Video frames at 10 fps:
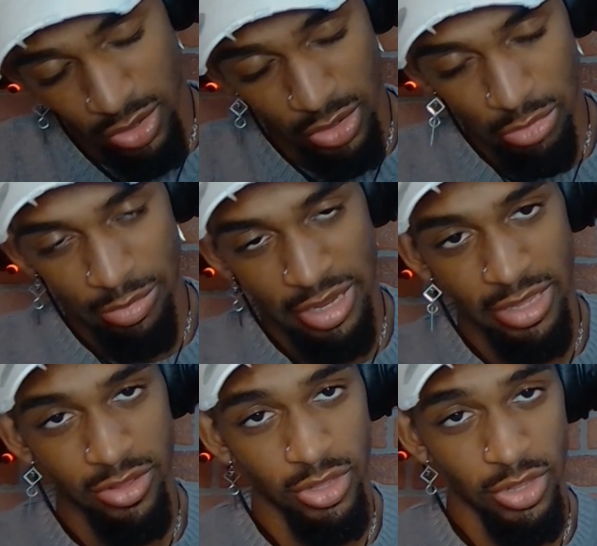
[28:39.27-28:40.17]
good or
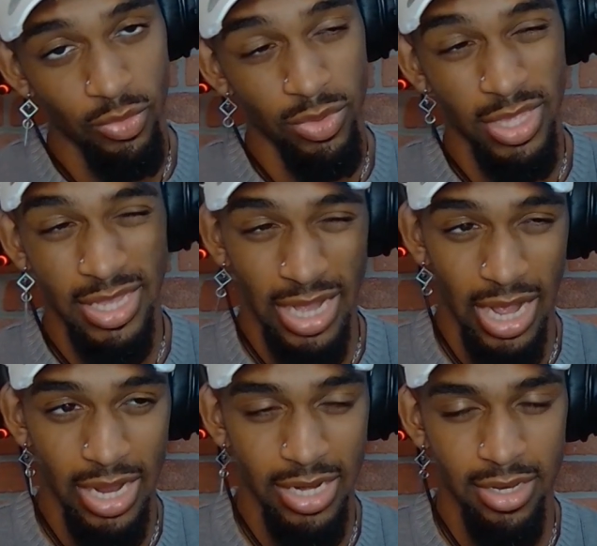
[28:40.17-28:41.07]
being genuinely
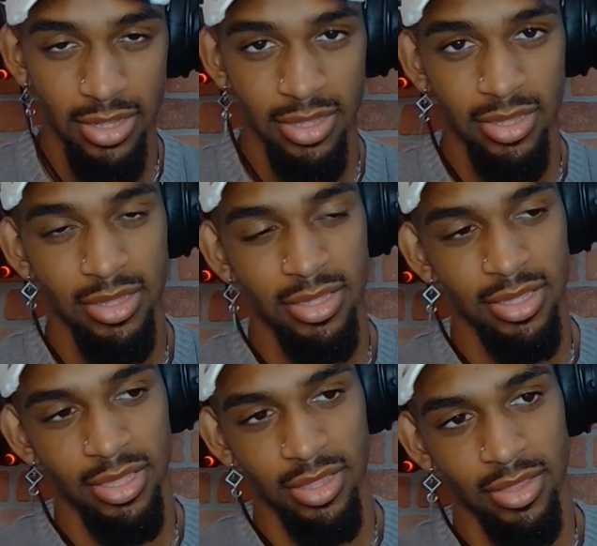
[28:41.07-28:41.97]
kind
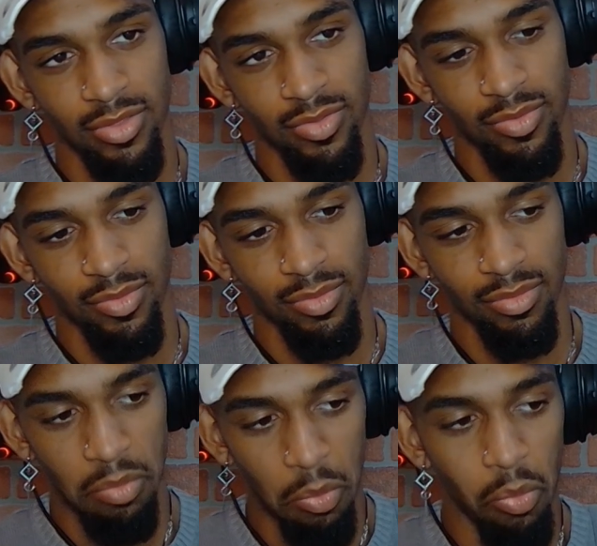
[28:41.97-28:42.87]
is
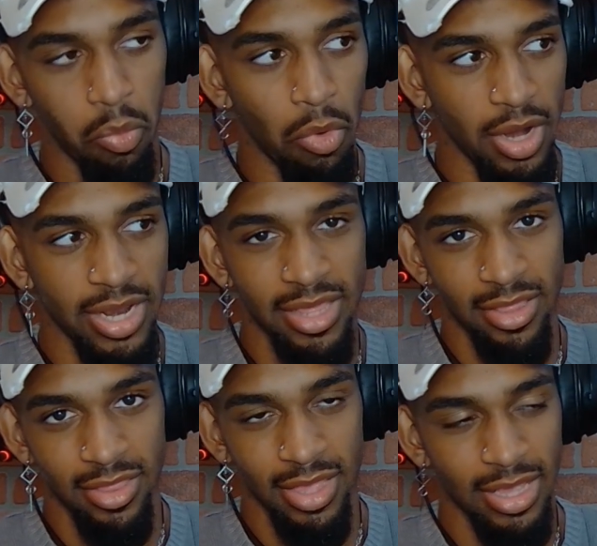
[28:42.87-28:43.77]
what it
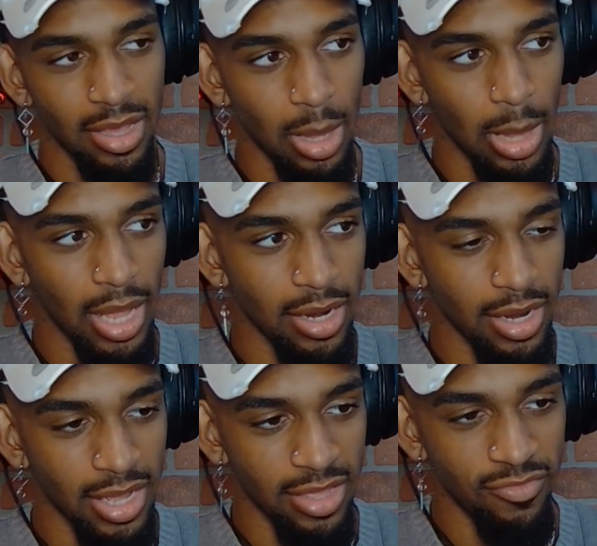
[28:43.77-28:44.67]
is. Like, a lot,
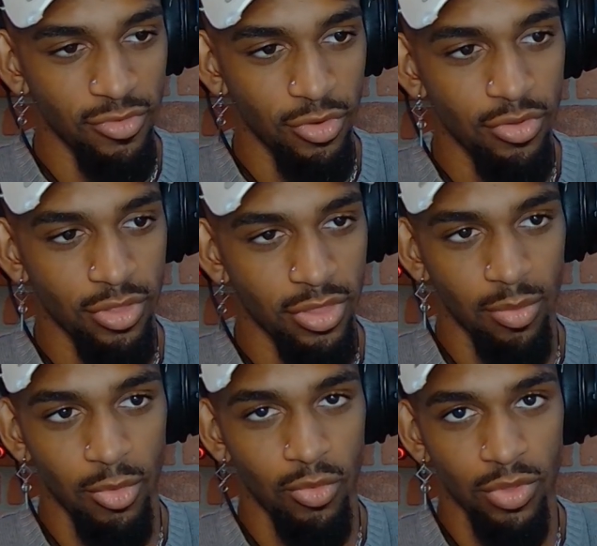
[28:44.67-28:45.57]
like, if you're just
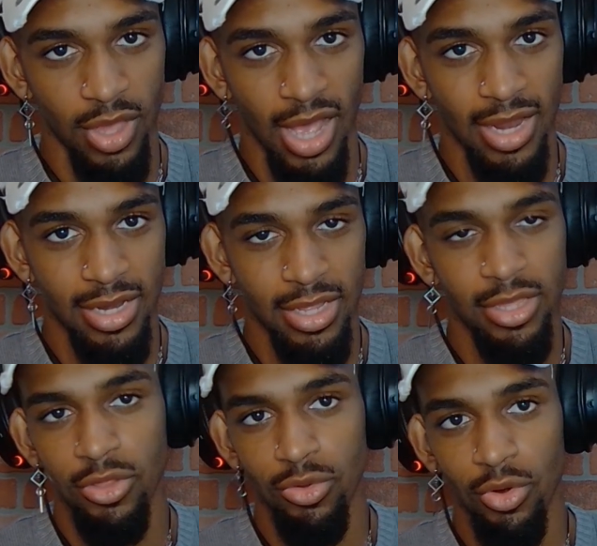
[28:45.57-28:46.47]
someone who's kind,
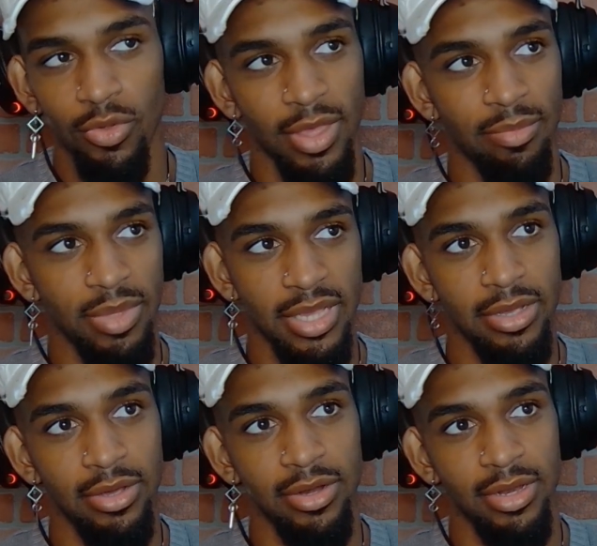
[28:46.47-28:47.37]
you know that
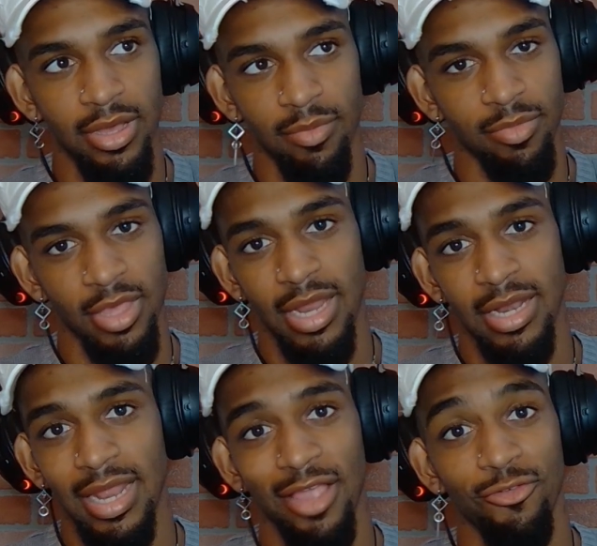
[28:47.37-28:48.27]
being good comes kind
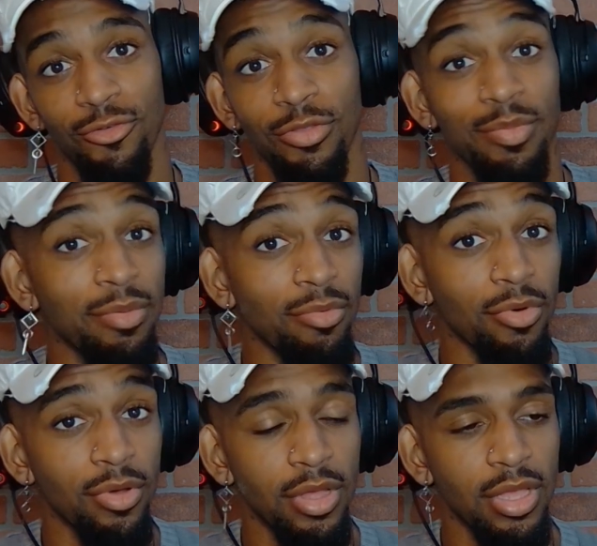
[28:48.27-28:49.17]
of natural to people.
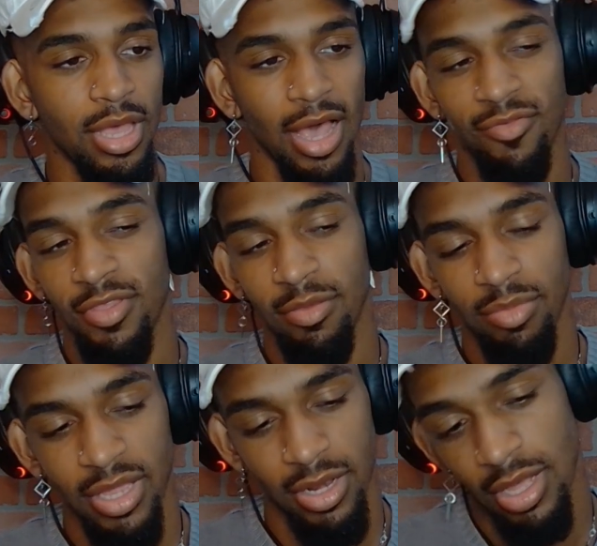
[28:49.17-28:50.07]
I feel like
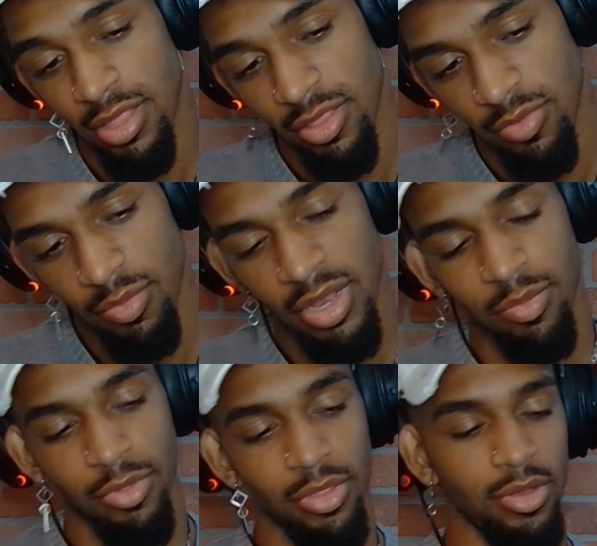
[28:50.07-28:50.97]
being nice is
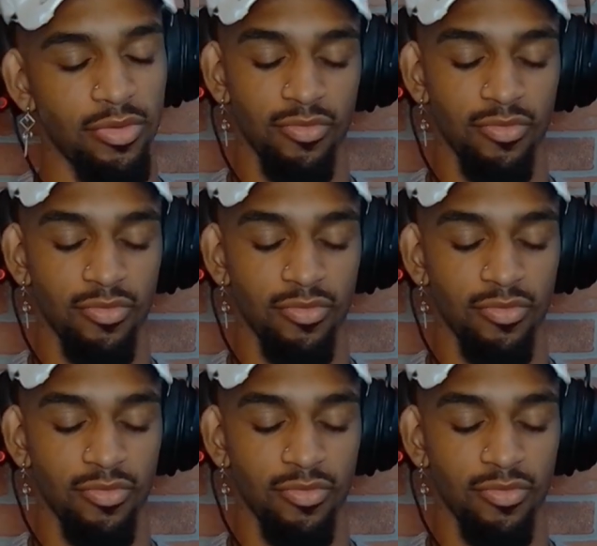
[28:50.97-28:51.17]
manipulative.